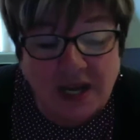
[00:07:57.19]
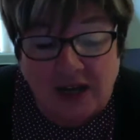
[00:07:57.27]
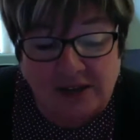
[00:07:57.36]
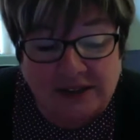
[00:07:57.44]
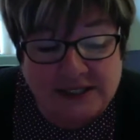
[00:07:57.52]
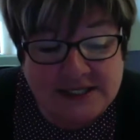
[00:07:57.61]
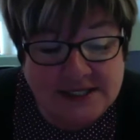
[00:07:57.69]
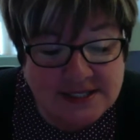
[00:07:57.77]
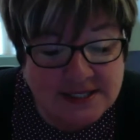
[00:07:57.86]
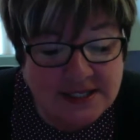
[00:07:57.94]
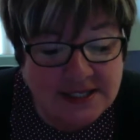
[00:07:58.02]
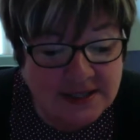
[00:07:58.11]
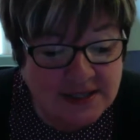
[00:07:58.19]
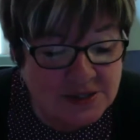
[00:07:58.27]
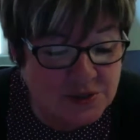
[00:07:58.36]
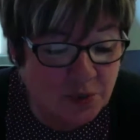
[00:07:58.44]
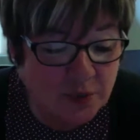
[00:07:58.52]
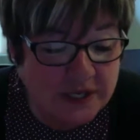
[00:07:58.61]
are listed in
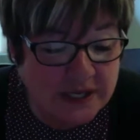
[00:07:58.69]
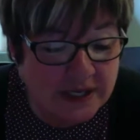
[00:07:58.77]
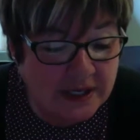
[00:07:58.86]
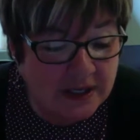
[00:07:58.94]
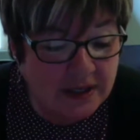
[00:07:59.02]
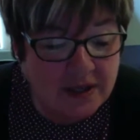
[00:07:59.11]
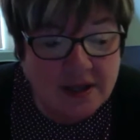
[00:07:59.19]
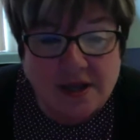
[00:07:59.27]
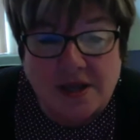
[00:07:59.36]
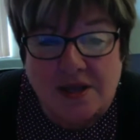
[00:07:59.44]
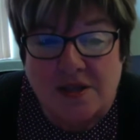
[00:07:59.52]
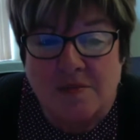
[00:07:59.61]
this reading. The